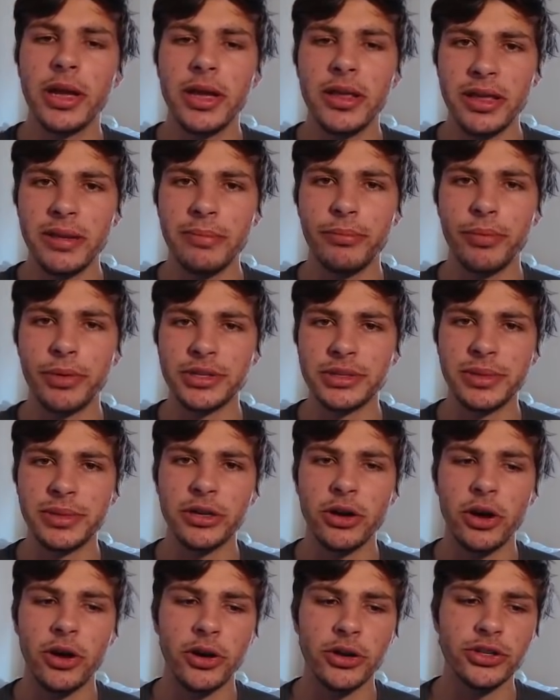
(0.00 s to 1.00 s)
the Imprisonment
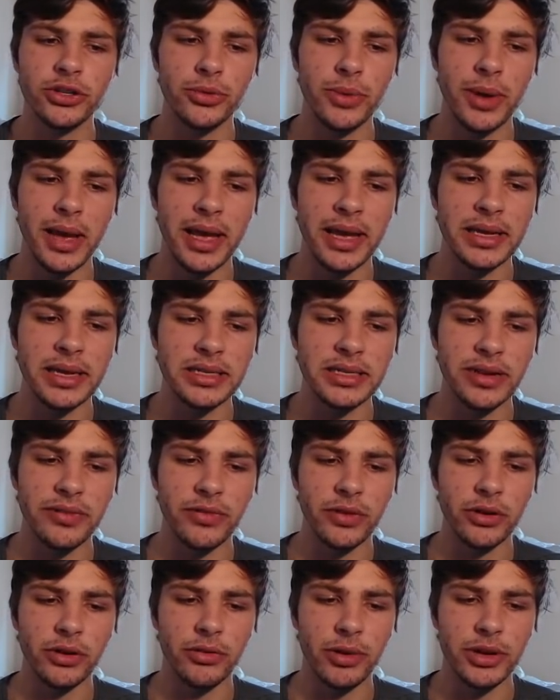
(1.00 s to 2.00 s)
onto a
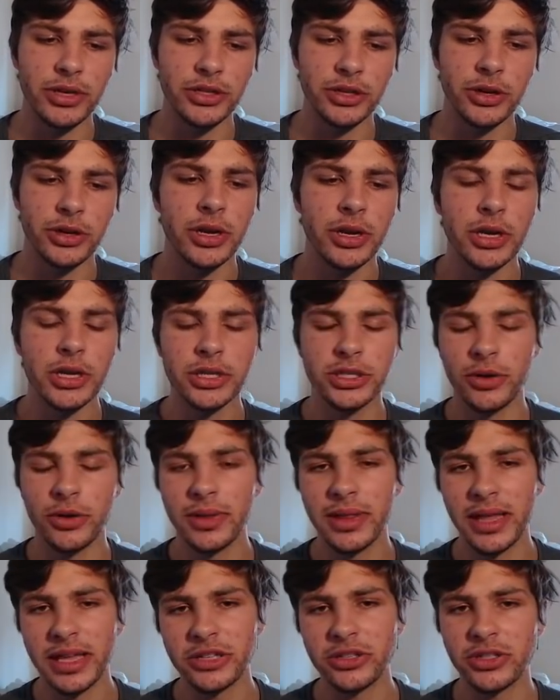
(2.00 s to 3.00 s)
different creature. So
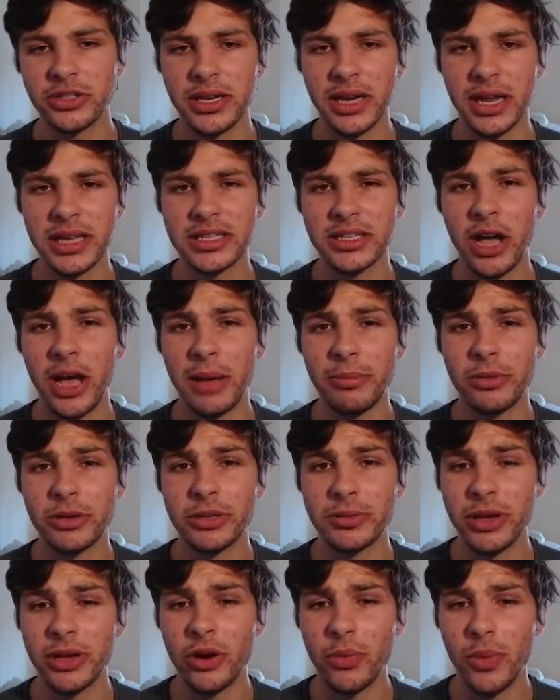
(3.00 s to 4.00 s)
that's just a nice combo to
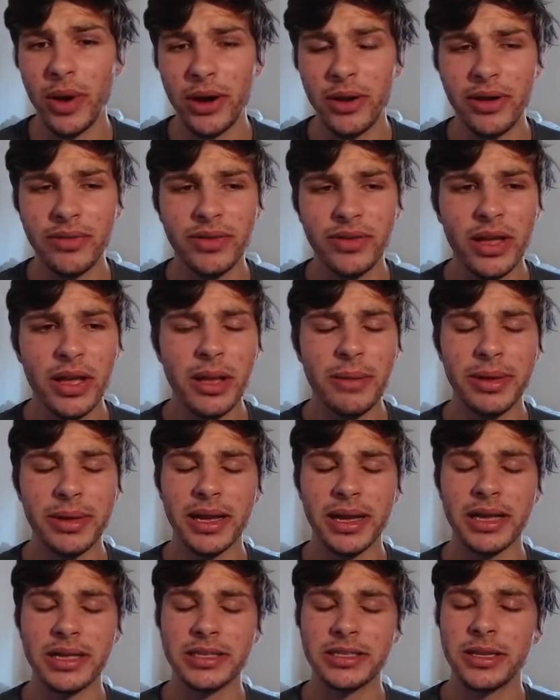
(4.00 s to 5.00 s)
be aware of
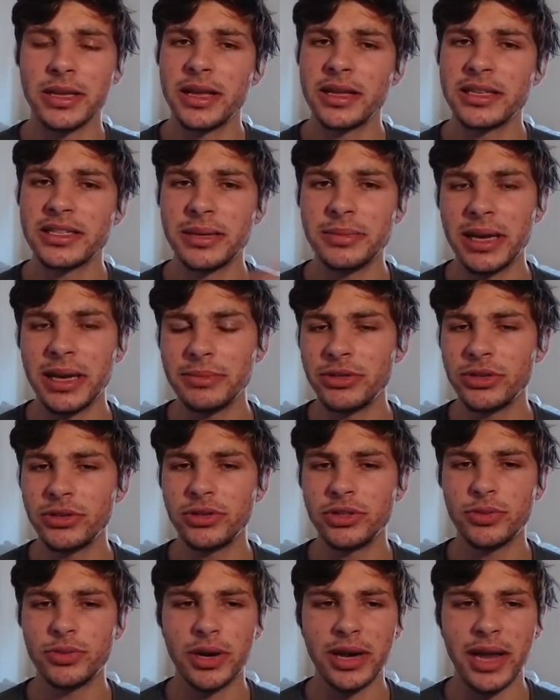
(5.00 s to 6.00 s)
because sometimes you
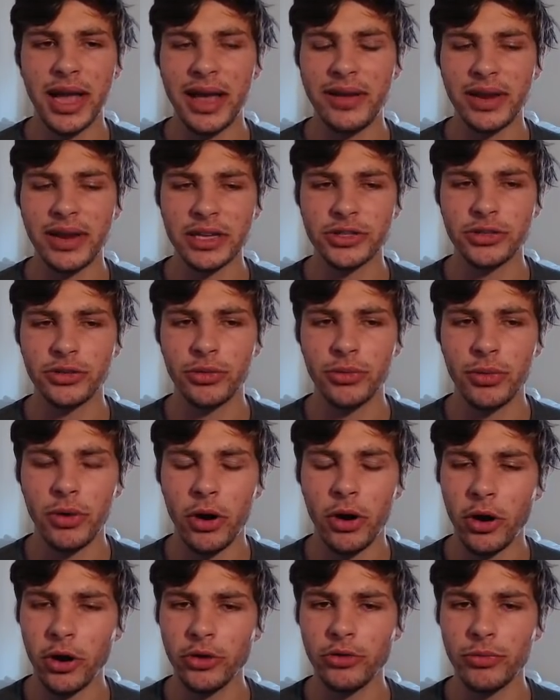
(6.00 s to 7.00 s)
just want to have an extra
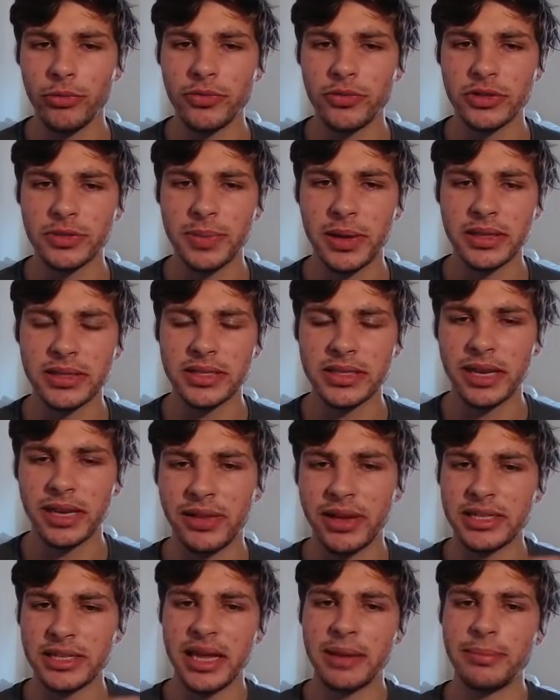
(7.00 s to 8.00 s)
hard removal spell instead
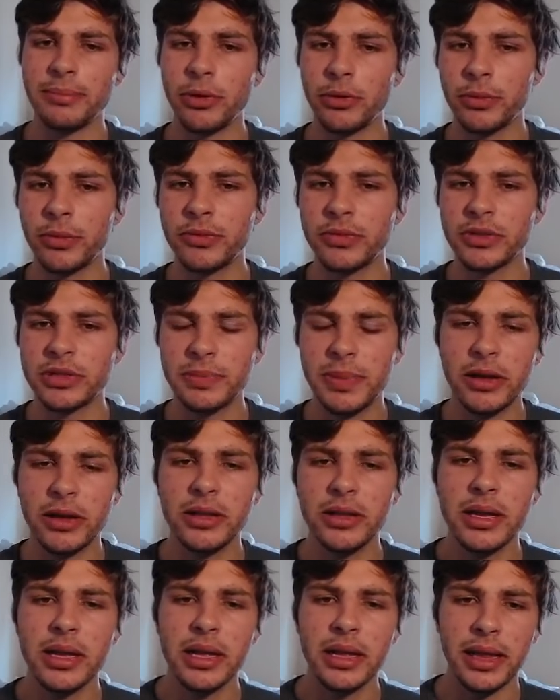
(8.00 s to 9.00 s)
a tempo removal
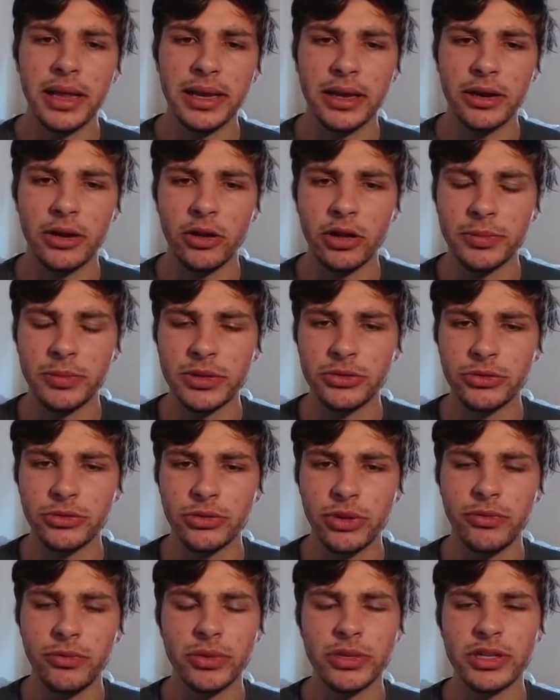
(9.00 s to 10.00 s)
spell, like an Alchemist's
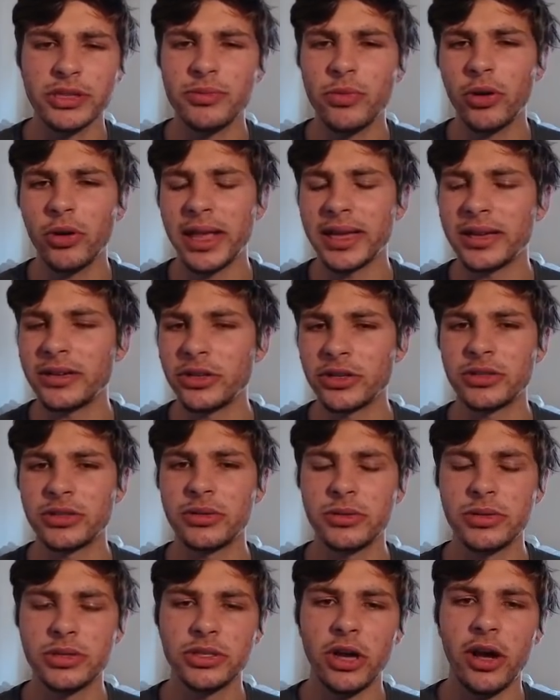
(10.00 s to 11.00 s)
Retrieval, which is more like
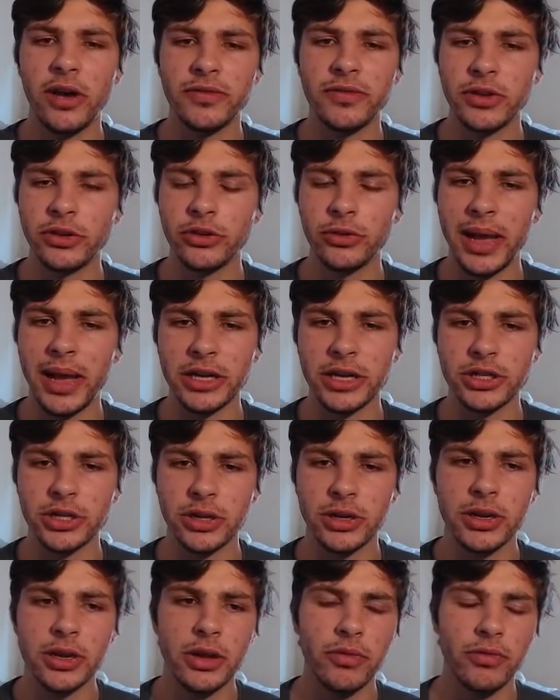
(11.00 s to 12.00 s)
just soft
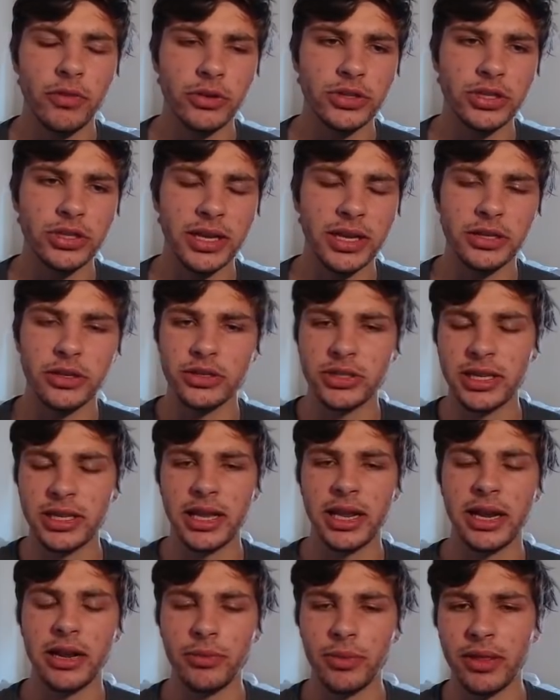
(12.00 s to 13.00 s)
interaction versus like just
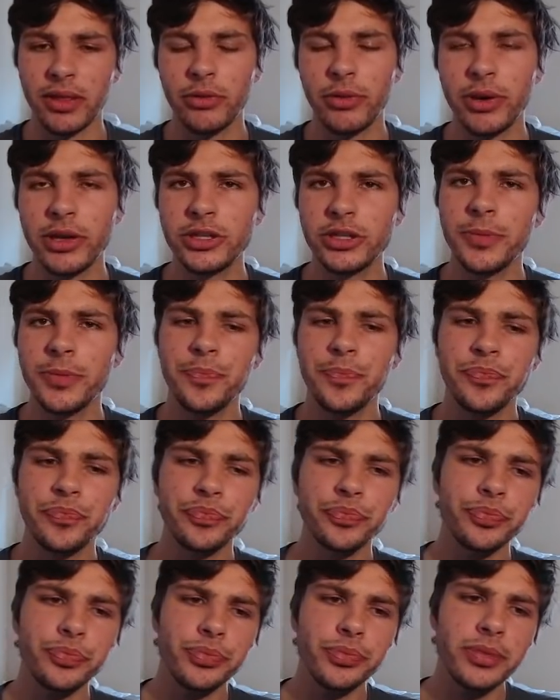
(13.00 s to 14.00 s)
getting rid of the creature.
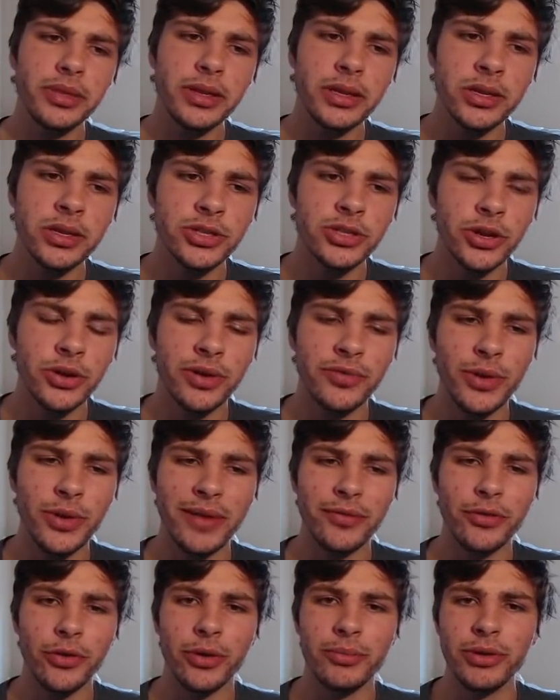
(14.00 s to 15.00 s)
So if you
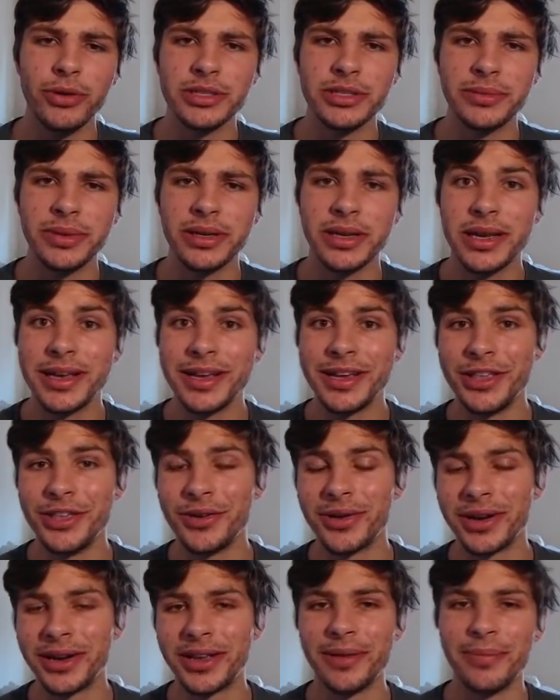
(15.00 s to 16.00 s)
have your imprisonment, you
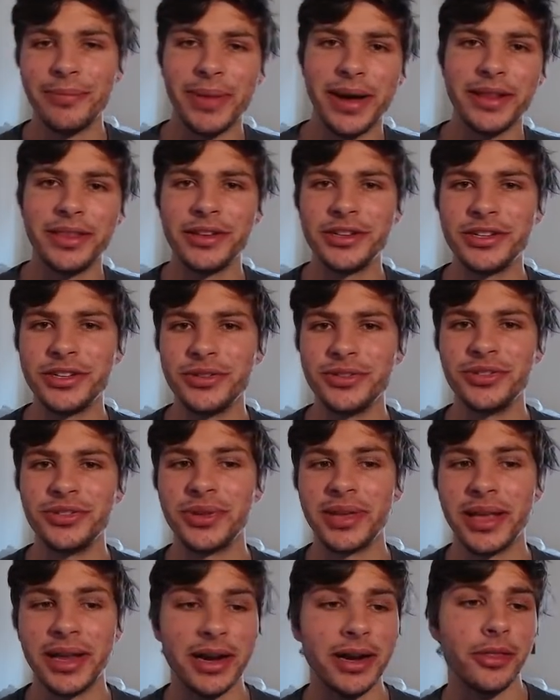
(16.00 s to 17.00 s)
can combine the two to
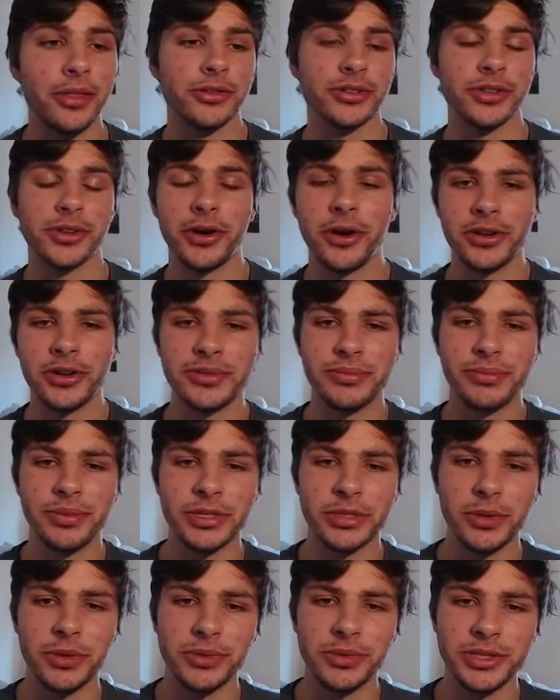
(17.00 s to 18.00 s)
get another Sigarda's
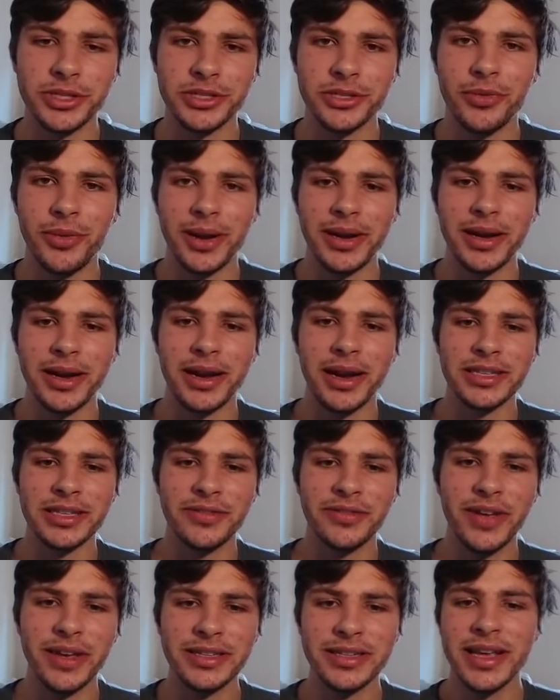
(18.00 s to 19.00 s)
imprisonment, which is quite a nice
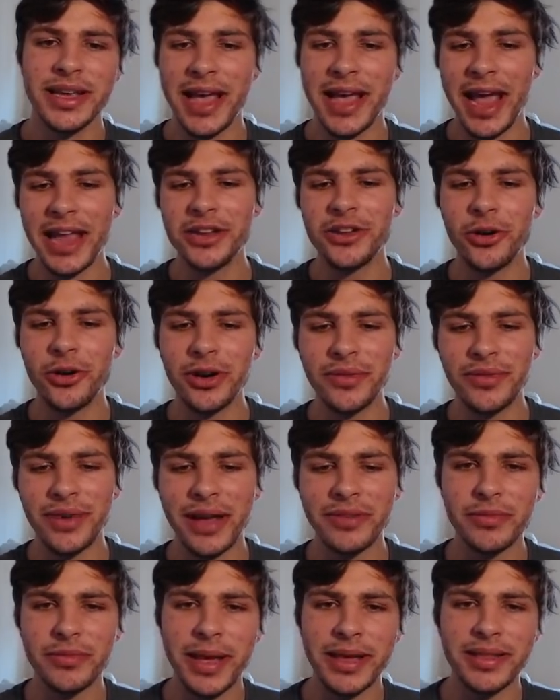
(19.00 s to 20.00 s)
effect. And you don't even
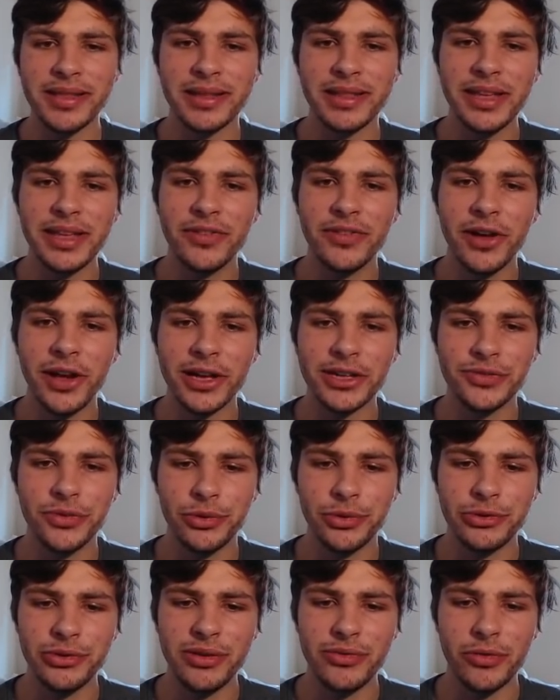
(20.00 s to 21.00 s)
have to pay the cleave cost for
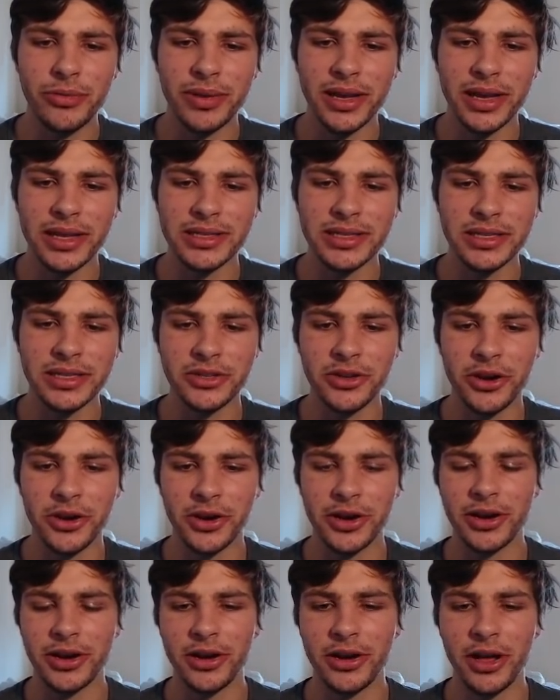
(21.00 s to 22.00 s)
retrieval because it's a
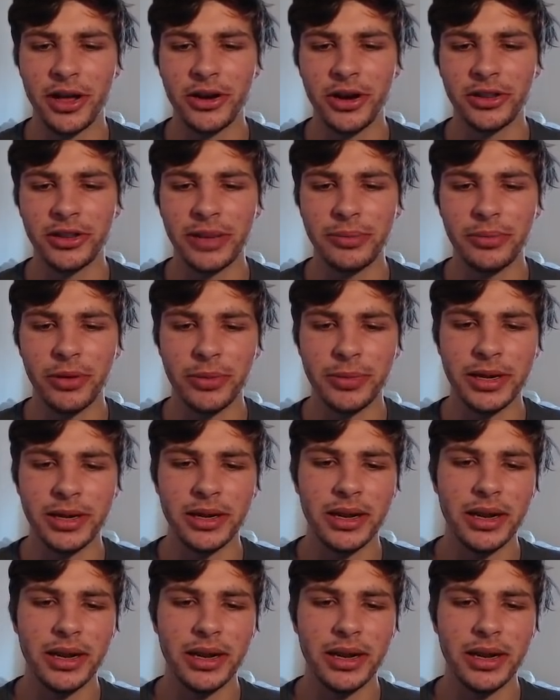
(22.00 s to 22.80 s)
target, a nonland permanent